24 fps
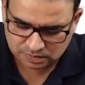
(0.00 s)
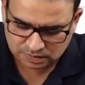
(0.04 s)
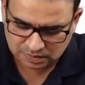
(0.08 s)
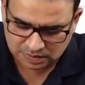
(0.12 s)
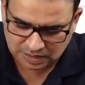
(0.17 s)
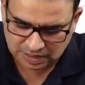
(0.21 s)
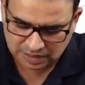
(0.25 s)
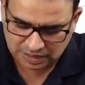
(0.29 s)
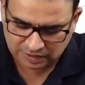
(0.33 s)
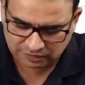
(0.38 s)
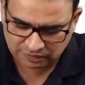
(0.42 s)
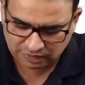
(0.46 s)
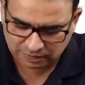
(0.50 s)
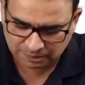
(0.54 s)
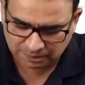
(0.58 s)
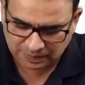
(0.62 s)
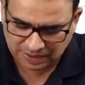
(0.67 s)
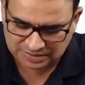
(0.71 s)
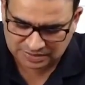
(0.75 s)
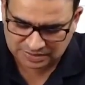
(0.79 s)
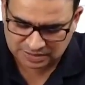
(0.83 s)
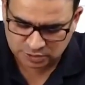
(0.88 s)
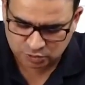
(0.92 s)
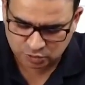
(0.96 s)
They are giving
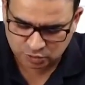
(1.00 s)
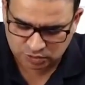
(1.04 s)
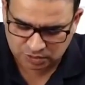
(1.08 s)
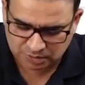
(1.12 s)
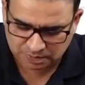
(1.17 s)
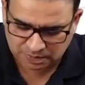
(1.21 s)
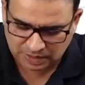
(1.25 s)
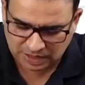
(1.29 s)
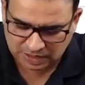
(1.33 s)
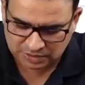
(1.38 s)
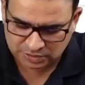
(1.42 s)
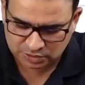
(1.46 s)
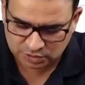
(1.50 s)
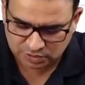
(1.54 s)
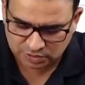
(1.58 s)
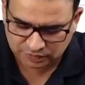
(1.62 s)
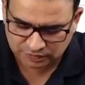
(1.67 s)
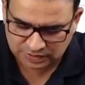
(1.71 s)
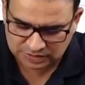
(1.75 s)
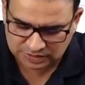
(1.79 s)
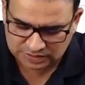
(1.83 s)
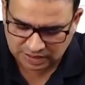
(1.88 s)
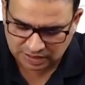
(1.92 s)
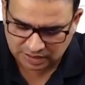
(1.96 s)
passes to the branches of
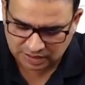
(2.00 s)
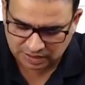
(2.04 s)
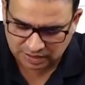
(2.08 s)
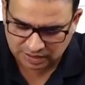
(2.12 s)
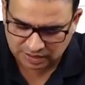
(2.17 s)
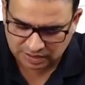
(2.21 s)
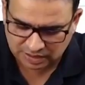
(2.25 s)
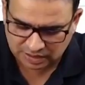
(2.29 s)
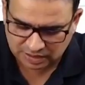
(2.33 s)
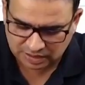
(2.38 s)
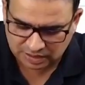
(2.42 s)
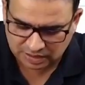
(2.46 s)
this artery.